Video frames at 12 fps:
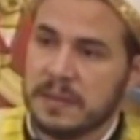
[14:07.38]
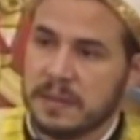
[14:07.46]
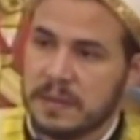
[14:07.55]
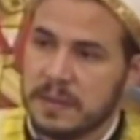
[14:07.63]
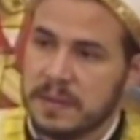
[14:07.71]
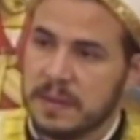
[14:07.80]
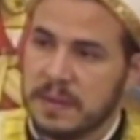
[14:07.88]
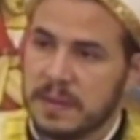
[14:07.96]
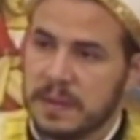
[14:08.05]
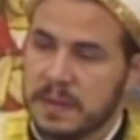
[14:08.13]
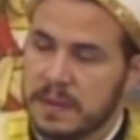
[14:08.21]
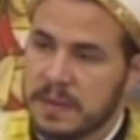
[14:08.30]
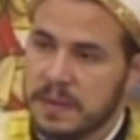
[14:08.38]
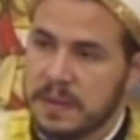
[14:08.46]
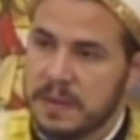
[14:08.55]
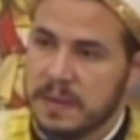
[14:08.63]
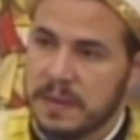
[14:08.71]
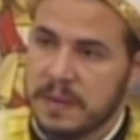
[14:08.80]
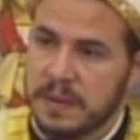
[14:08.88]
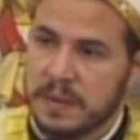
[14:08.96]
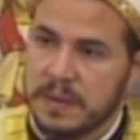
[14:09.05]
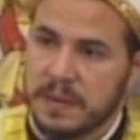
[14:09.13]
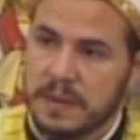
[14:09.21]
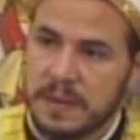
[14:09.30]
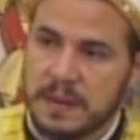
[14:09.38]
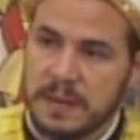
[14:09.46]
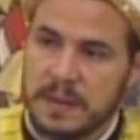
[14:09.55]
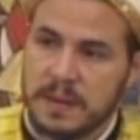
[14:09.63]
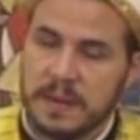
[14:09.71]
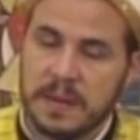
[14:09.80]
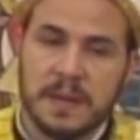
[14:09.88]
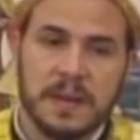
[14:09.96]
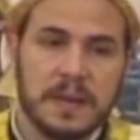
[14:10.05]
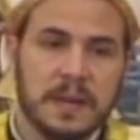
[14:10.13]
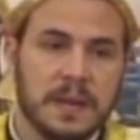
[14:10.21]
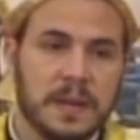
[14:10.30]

(silence)